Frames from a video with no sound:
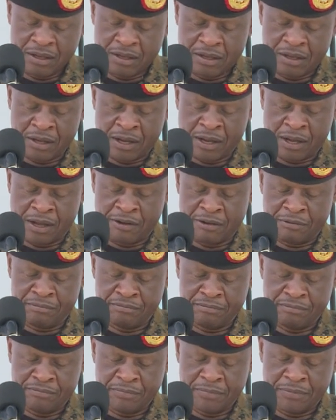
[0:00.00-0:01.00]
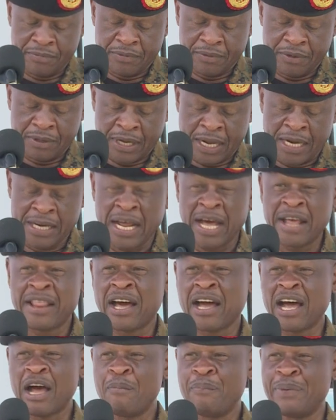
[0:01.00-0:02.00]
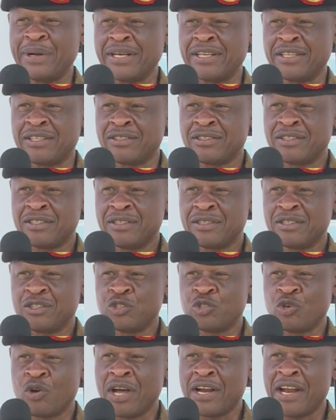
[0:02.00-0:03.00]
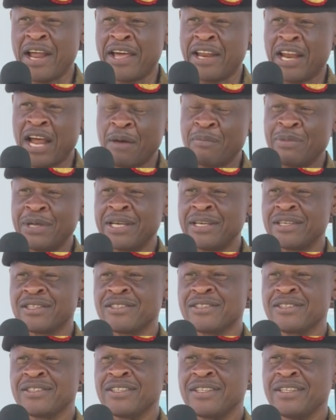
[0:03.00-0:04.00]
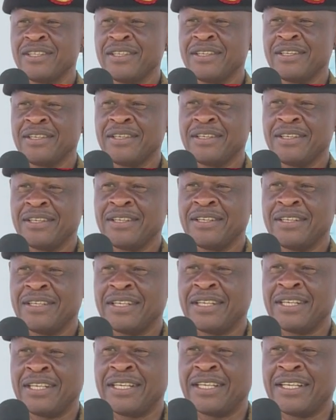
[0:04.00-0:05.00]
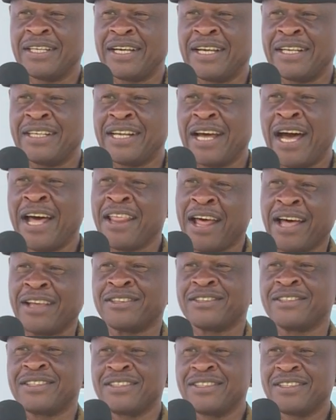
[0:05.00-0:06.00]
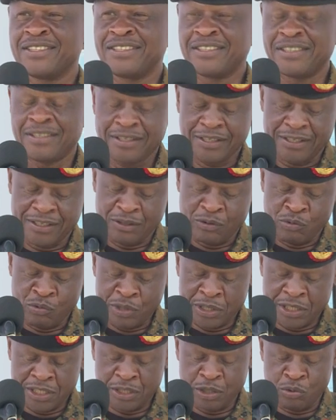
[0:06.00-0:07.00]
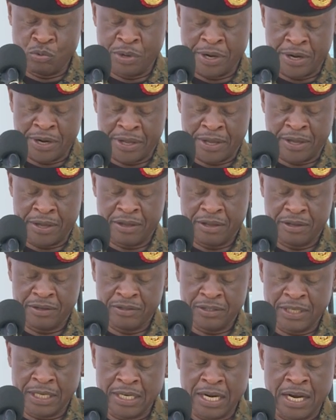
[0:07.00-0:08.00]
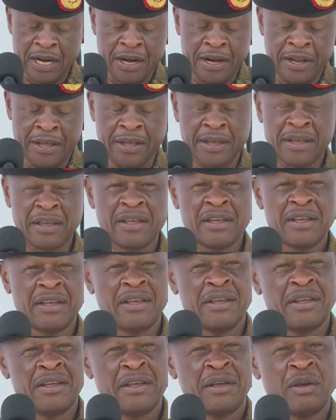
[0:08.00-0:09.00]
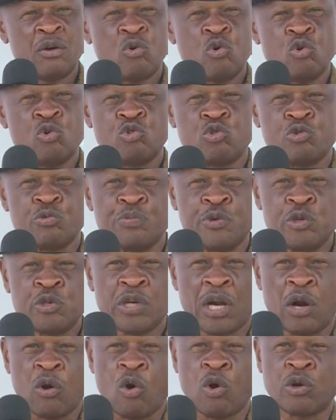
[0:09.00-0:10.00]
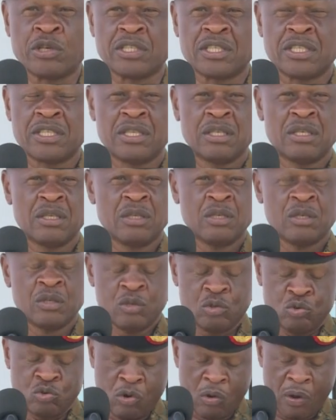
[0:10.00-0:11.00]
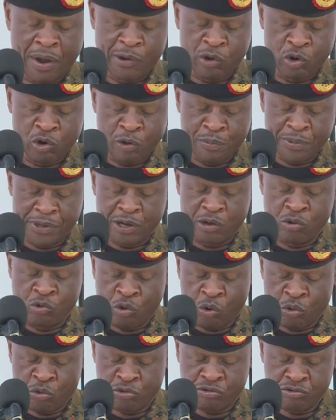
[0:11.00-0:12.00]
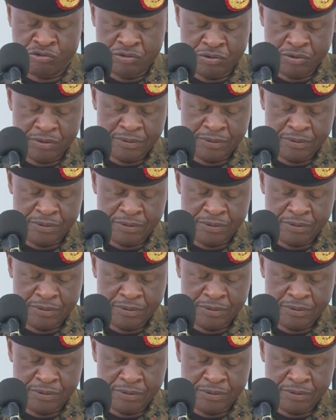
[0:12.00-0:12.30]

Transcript: um, and other companies, Choga Dynamics uh, and others, which will uh, certainly contribute a lot to our economic growth.